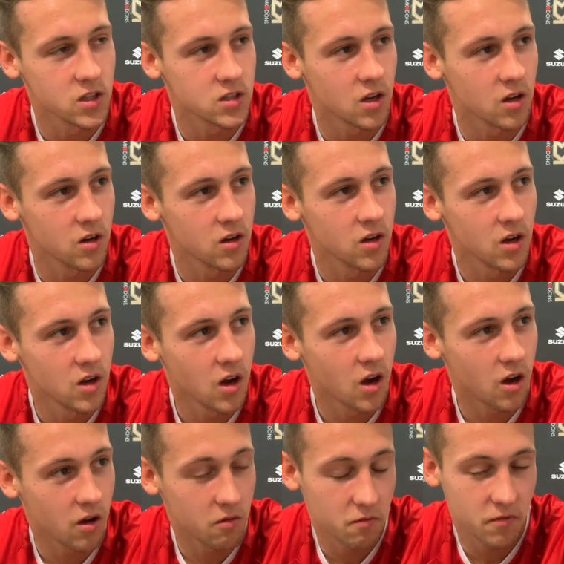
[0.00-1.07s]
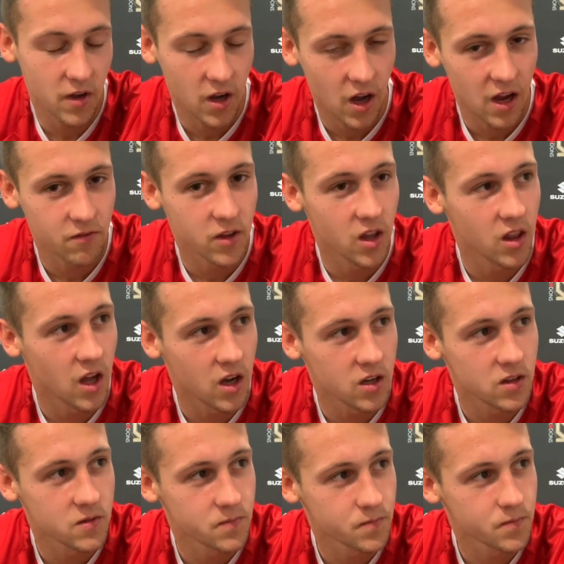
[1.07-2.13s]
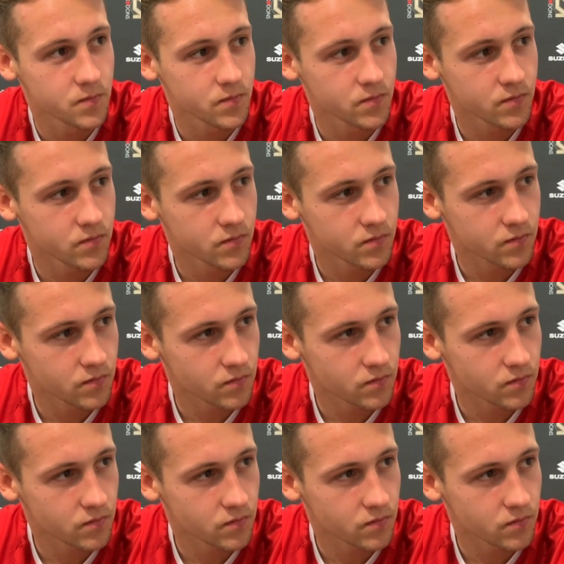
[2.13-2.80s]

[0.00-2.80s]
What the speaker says: So I think I have done that.